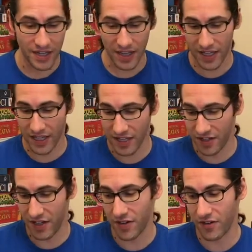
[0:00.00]
they can
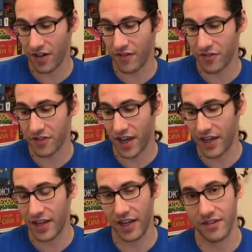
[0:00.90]
continue to leverage
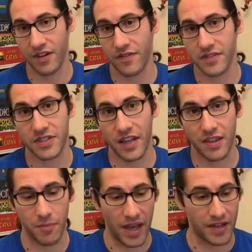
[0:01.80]
that and leverage that
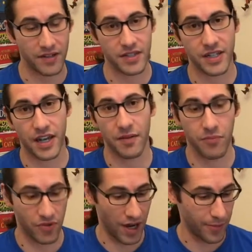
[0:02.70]
thematically and
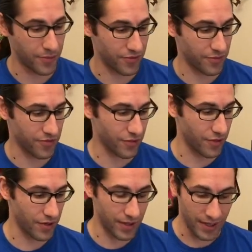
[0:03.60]
perhaps with some
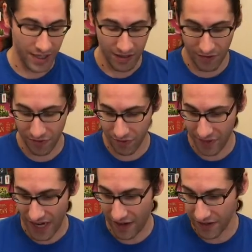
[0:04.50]
story or some
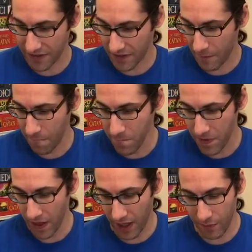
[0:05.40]
character.
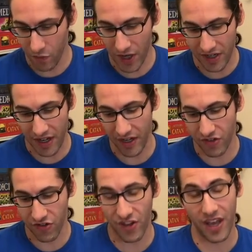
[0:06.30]
Right now
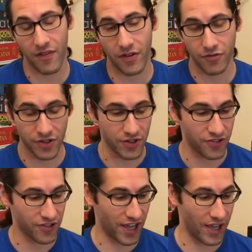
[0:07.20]
you just have a really
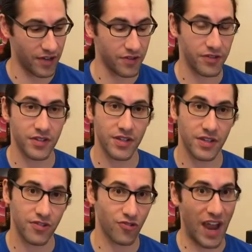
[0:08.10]
sound
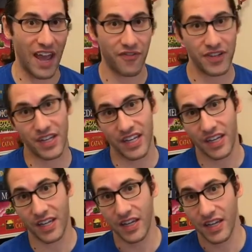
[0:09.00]

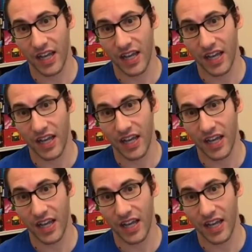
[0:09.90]
drafting,